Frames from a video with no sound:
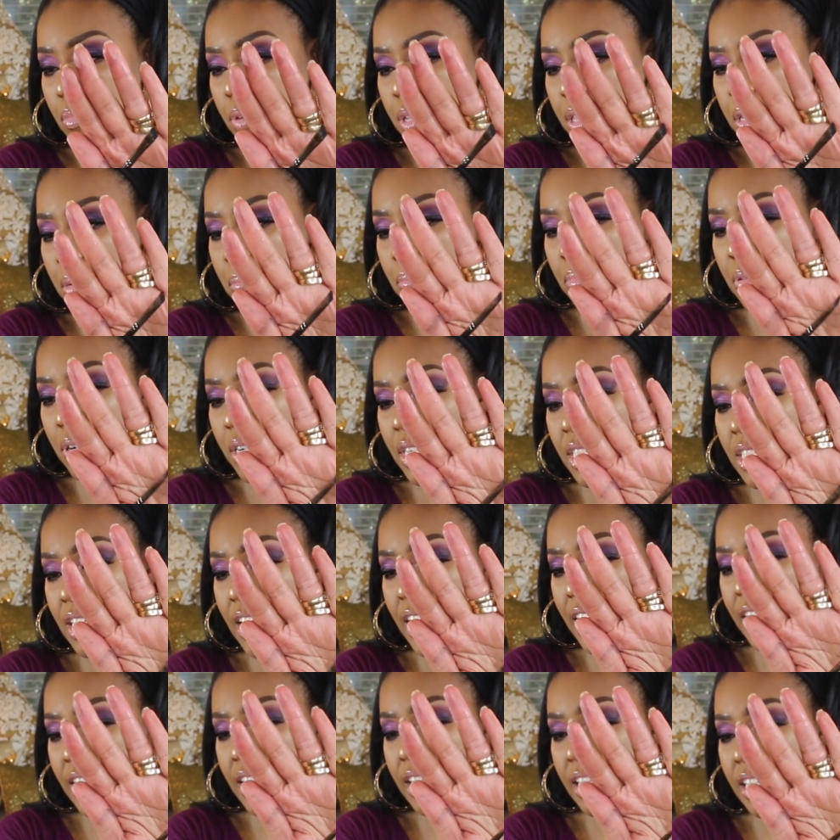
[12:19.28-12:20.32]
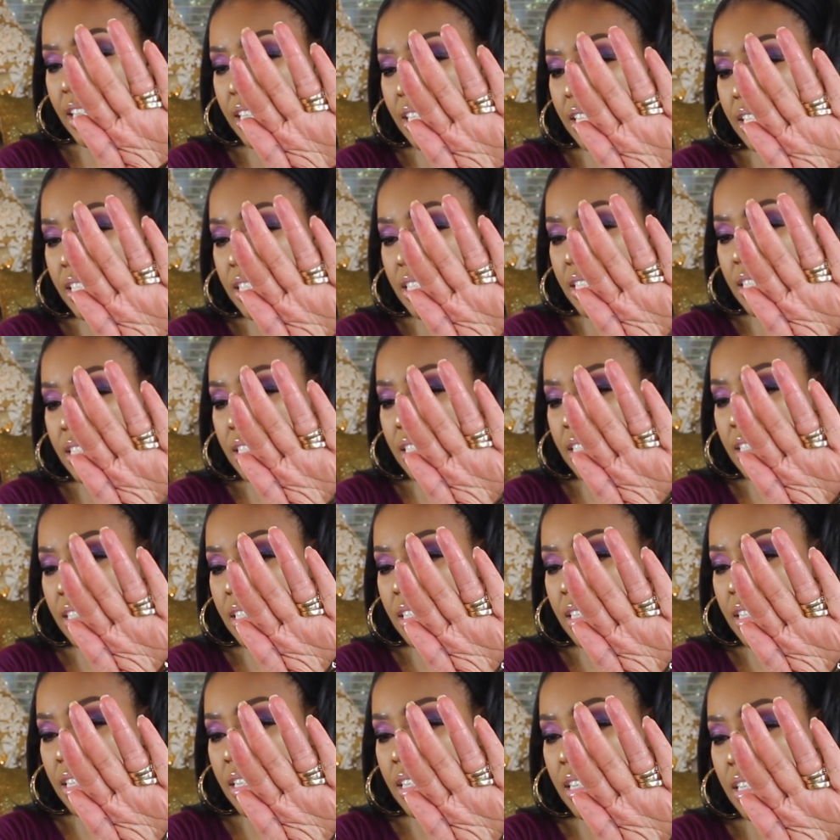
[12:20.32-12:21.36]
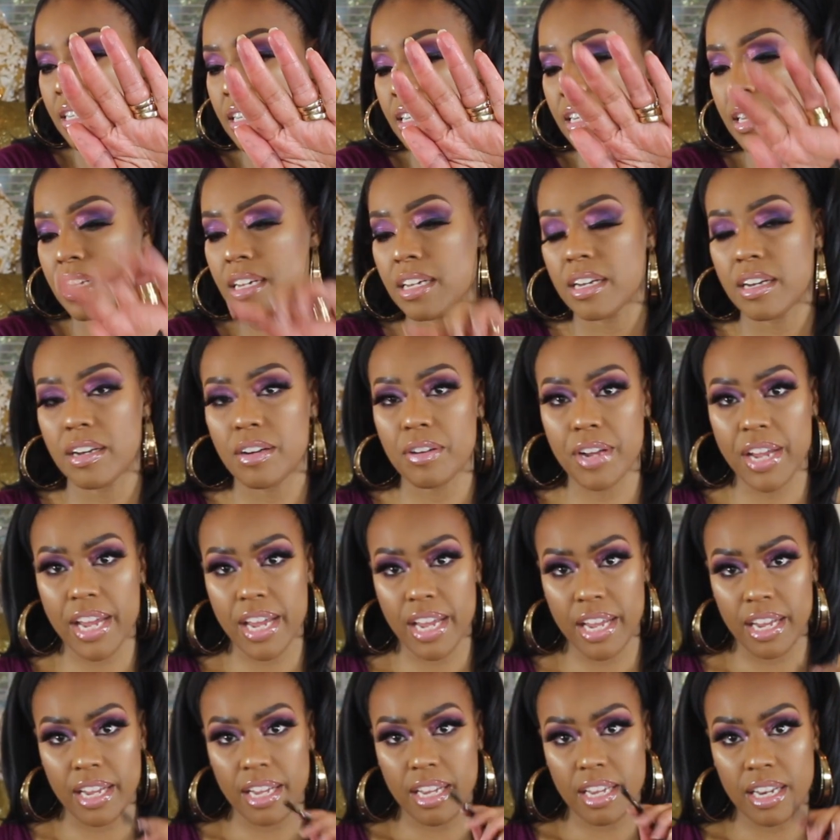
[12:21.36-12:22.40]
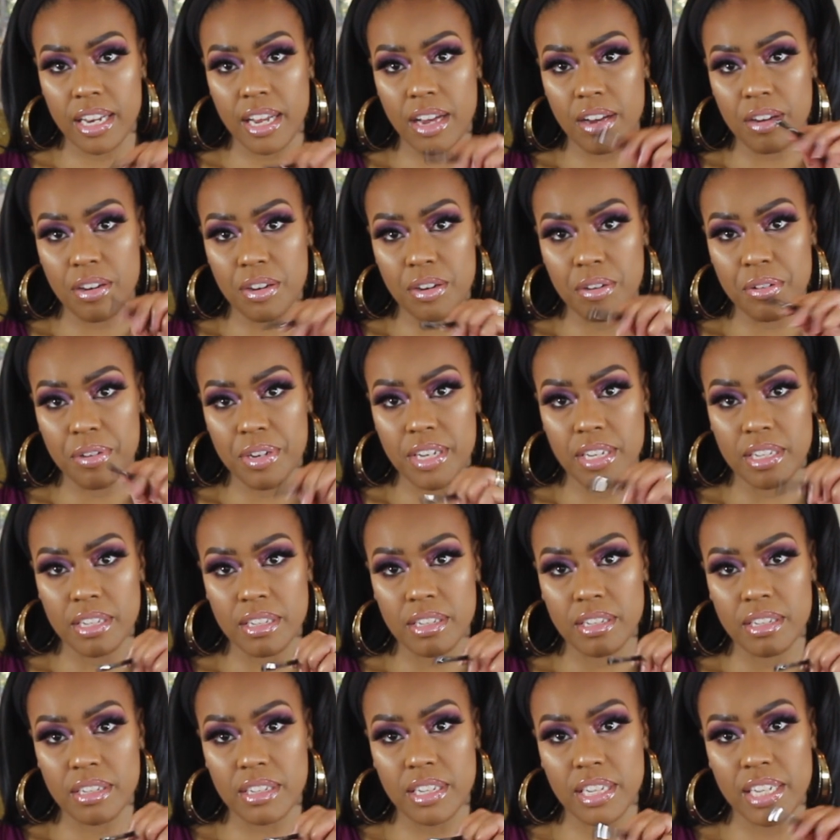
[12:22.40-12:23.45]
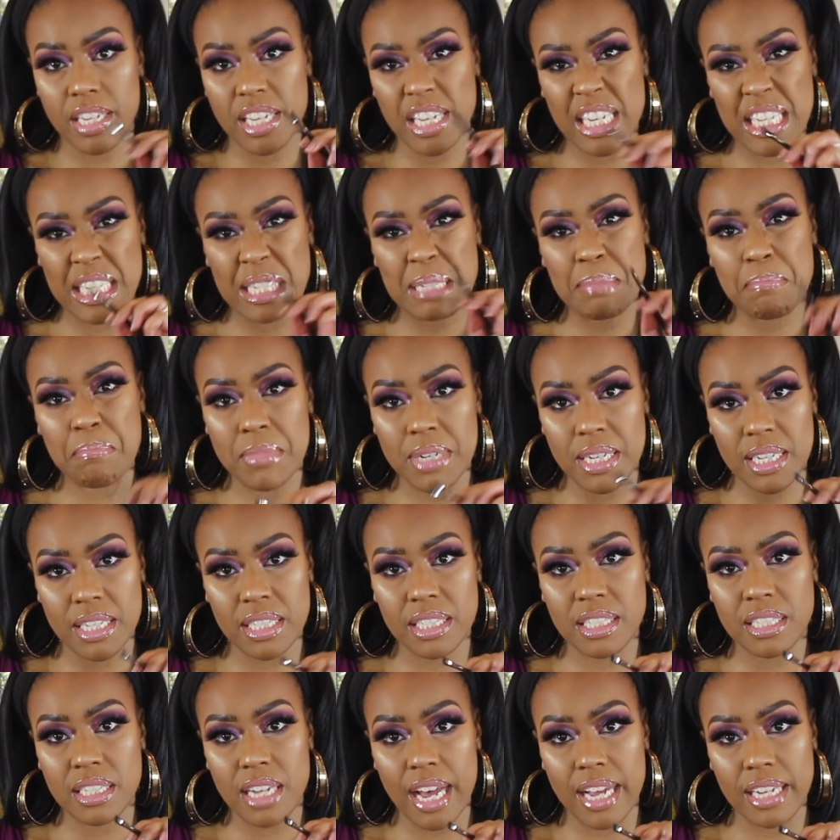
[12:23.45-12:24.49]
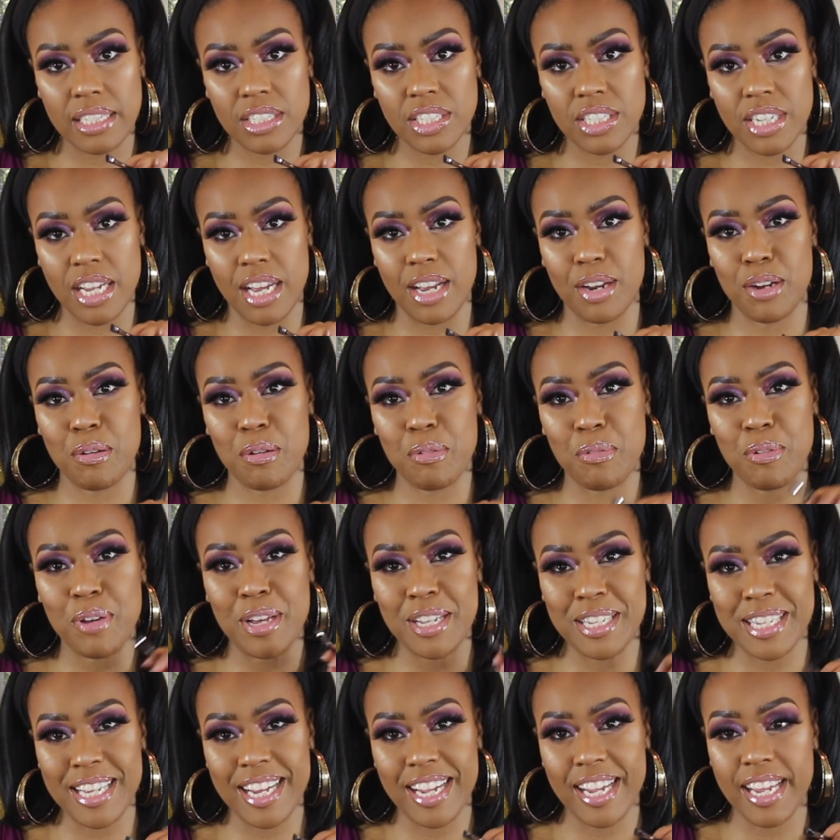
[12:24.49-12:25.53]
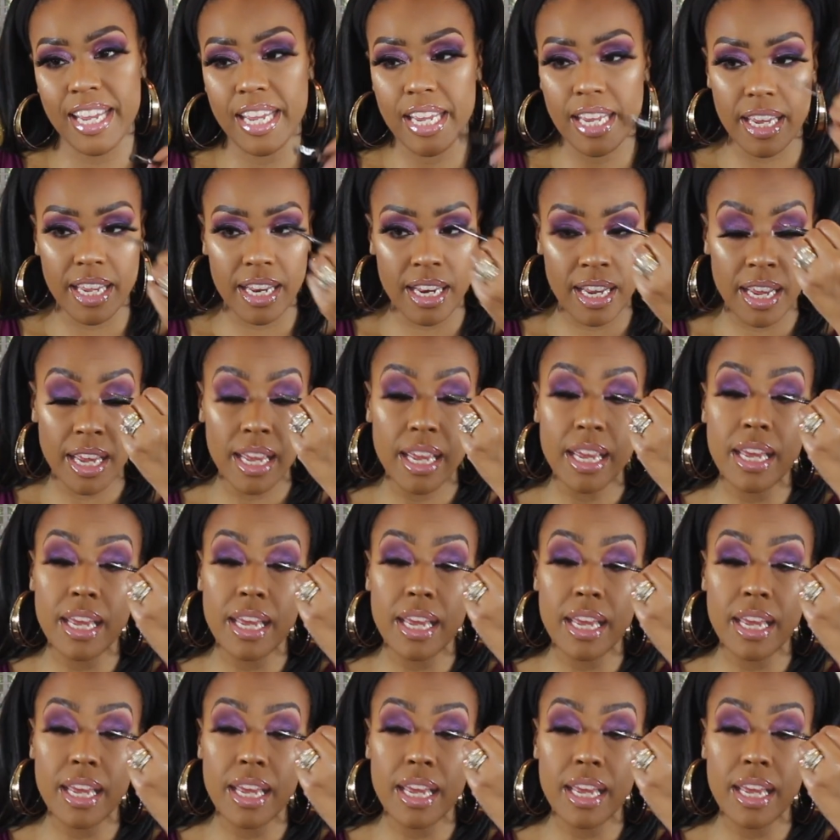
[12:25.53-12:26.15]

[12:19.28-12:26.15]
with a brush like this okay and I'll go in it and get as much eyeshadow as I can